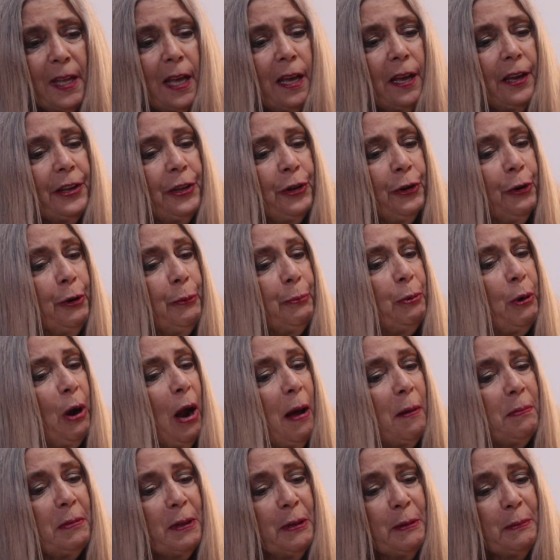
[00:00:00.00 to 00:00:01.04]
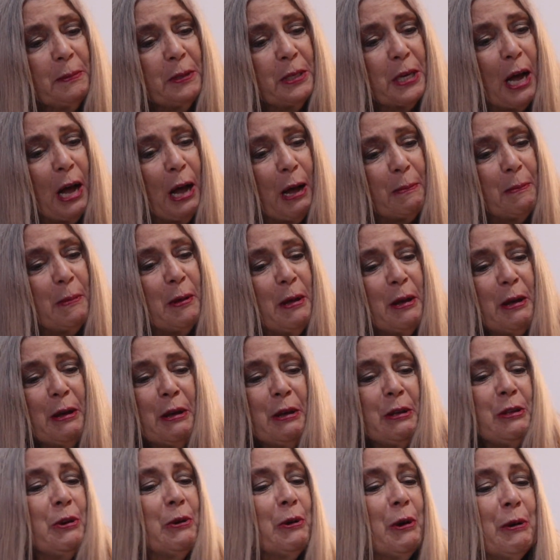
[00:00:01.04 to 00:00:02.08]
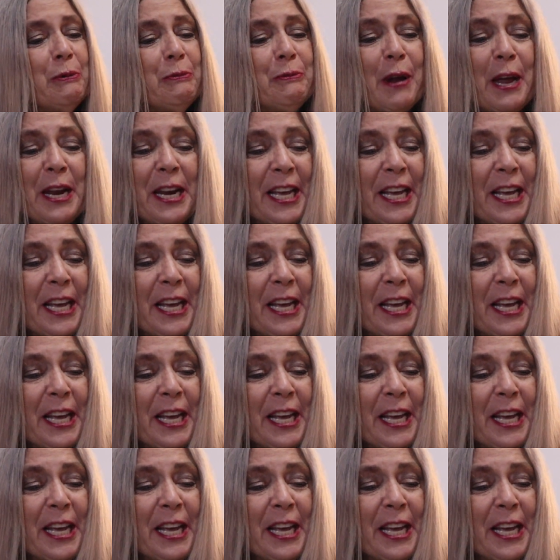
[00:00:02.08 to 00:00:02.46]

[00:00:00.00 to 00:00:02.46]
Why weren't other people making